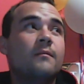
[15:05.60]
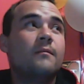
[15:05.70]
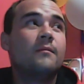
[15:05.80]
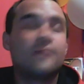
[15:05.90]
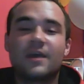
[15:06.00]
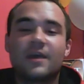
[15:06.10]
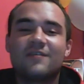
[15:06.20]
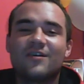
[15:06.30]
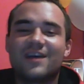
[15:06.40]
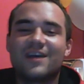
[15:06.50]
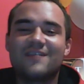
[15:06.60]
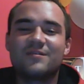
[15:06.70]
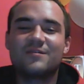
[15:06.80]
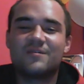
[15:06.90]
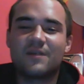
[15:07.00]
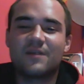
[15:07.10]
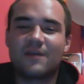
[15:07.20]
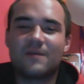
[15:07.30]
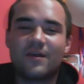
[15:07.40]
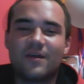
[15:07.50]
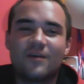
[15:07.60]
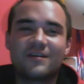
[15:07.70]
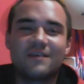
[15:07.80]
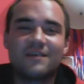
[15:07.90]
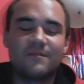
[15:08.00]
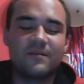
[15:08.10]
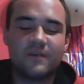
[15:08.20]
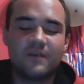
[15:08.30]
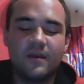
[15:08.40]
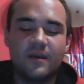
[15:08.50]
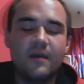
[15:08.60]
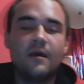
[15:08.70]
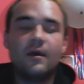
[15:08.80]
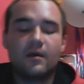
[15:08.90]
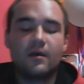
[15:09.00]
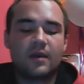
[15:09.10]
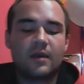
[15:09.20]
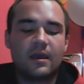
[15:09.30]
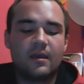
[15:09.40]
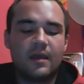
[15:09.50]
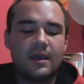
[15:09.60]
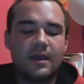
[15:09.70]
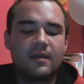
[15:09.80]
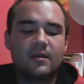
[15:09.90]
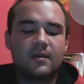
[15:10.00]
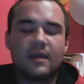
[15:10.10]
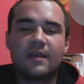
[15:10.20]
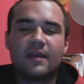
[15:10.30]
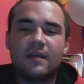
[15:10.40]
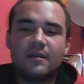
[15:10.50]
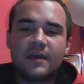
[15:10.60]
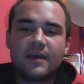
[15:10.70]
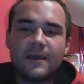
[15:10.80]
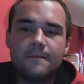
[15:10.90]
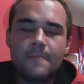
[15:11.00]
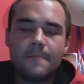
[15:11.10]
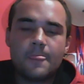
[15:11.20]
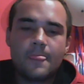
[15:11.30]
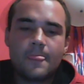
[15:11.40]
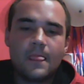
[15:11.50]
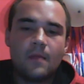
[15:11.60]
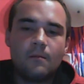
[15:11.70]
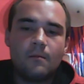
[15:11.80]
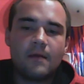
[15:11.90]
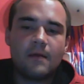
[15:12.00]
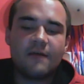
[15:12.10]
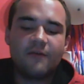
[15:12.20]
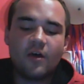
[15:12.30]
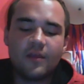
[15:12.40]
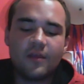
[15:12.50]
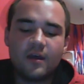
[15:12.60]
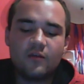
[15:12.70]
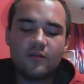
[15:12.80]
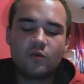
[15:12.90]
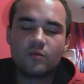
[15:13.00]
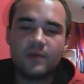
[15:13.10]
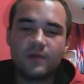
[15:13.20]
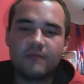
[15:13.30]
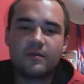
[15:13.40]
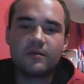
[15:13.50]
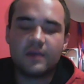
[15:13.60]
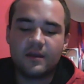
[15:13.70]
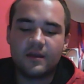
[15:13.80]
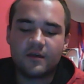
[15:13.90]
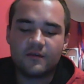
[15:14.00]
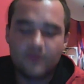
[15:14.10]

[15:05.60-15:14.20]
okay, sorry guys, that was just my grandmother asking if I'm busy. Okay, and at the end of the day, my father taught me everything he knows.